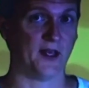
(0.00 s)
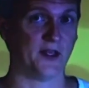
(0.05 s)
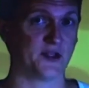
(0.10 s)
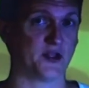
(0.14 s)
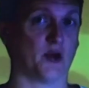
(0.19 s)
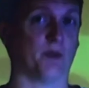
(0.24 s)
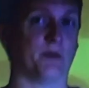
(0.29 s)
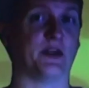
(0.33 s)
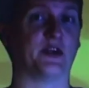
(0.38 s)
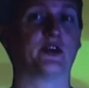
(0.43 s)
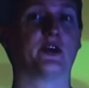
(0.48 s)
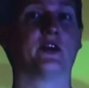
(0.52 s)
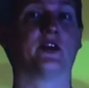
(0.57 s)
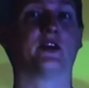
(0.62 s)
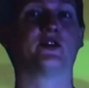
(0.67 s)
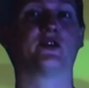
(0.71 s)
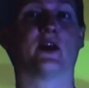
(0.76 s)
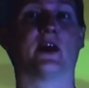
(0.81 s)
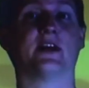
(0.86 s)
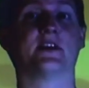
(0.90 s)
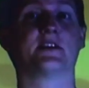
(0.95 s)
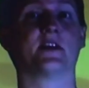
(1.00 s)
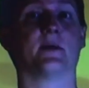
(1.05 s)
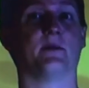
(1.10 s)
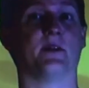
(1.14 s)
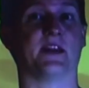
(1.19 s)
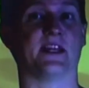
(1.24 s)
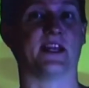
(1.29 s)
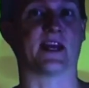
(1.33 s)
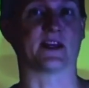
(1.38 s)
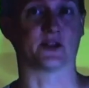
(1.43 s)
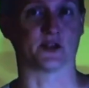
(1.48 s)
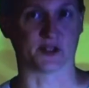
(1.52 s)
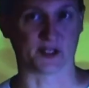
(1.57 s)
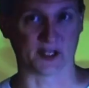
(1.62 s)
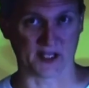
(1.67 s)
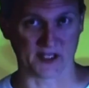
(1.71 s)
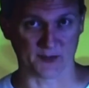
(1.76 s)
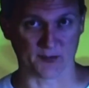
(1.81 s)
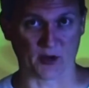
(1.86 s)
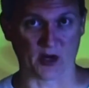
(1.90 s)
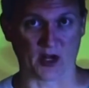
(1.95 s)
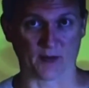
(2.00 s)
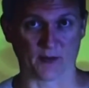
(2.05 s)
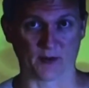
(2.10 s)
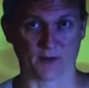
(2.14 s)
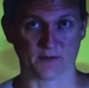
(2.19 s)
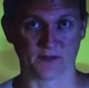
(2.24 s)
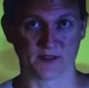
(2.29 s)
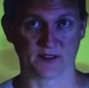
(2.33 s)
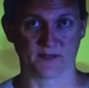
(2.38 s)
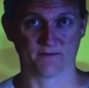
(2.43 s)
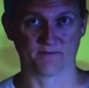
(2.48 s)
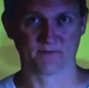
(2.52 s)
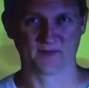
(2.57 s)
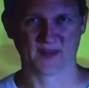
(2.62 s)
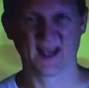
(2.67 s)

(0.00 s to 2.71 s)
so be sure to try some of the exercise problems.